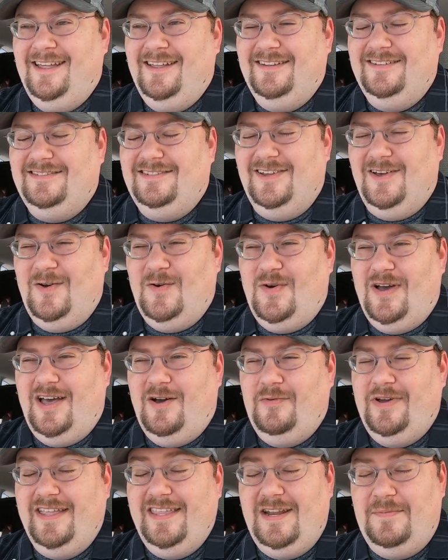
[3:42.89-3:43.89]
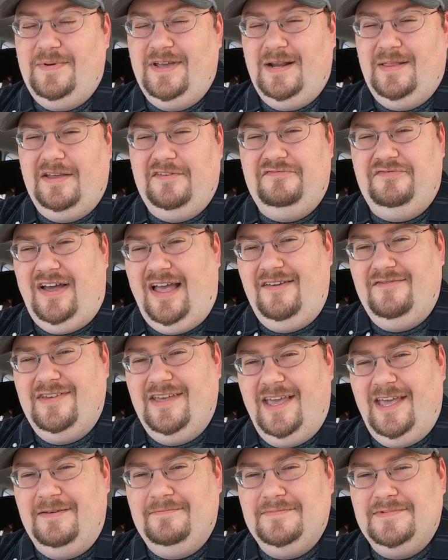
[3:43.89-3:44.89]
So we ended up playing like 5
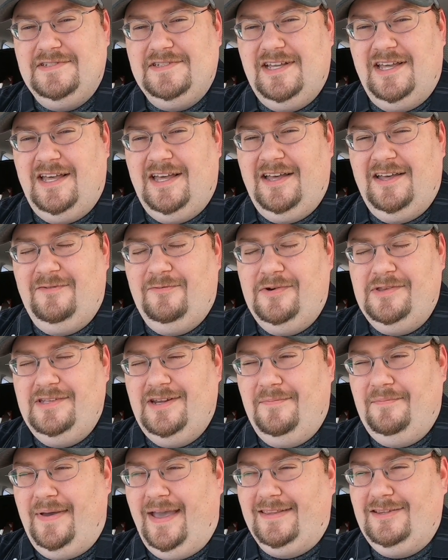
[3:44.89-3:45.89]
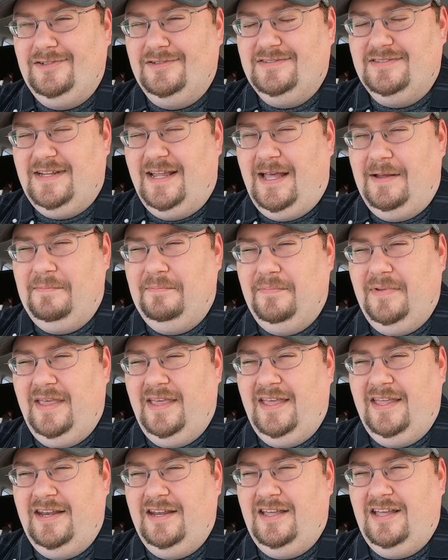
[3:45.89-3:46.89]
games. It wasn't a bad little stop,
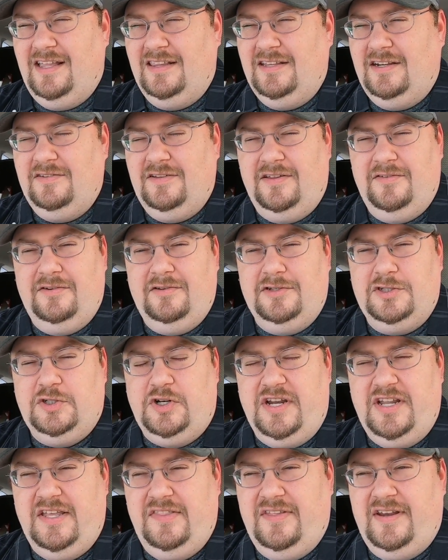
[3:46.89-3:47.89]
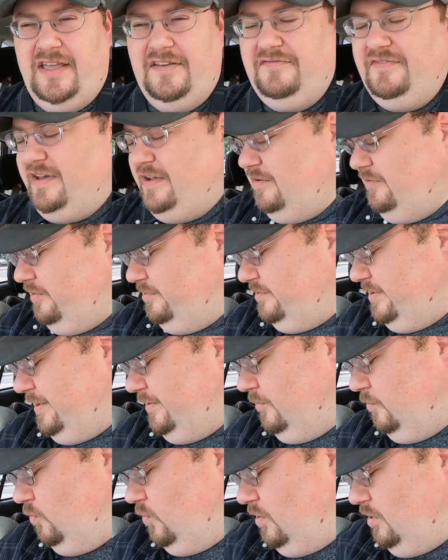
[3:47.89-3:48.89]
and a little trinket that I found on the side
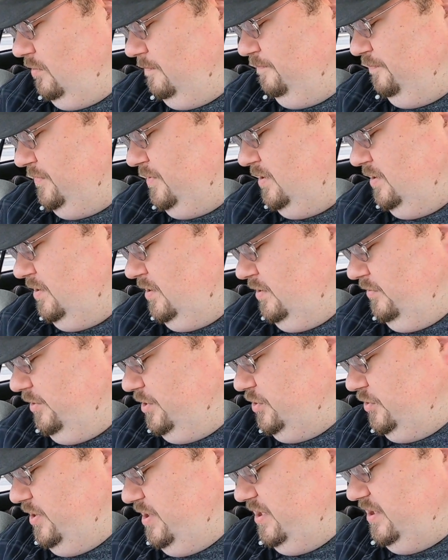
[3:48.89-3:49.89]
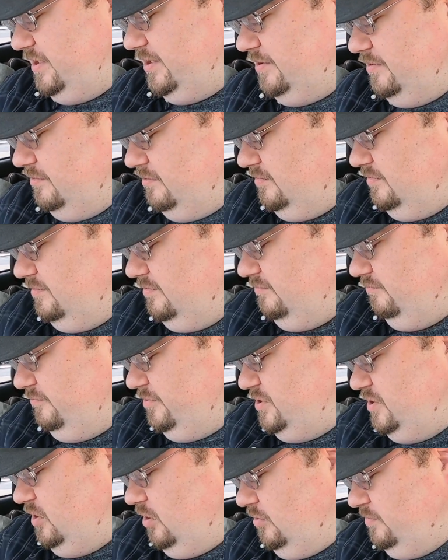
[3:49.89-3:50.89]
of the wall. The trinket,
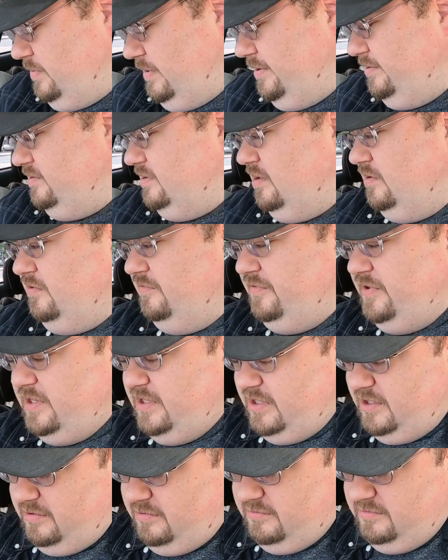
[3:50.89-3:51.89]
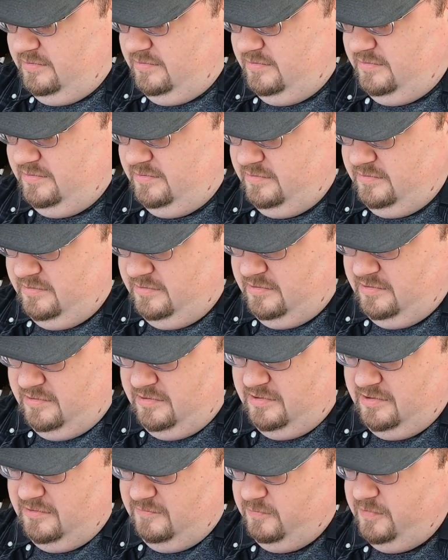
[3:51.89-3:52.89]
which you all probably saw in the video,
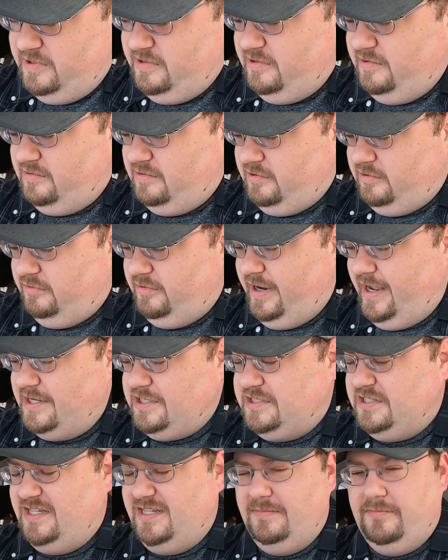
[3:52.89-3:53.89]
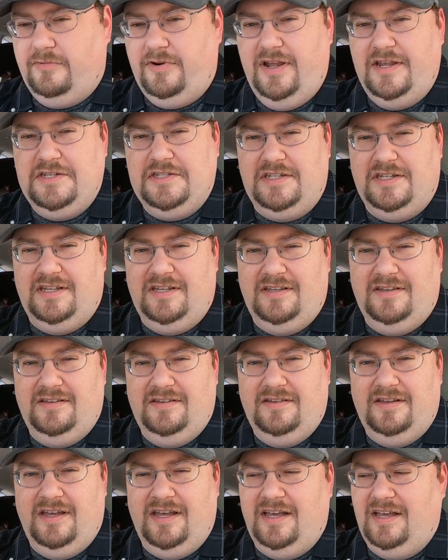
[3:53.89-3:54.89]
was this Crash Team Racing
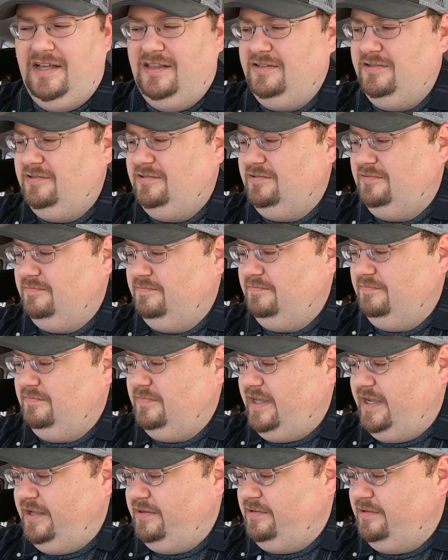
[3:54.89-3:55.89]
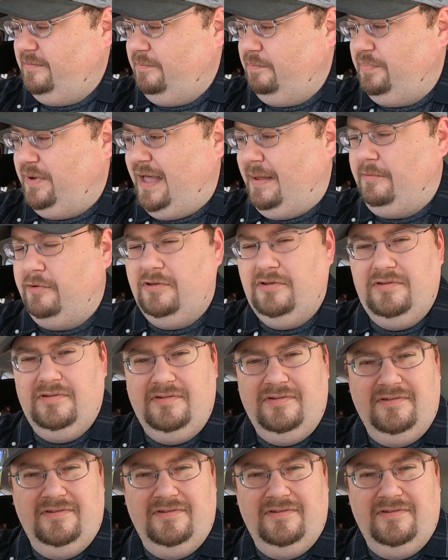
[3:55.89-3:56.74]
little, I guess it's a bobble.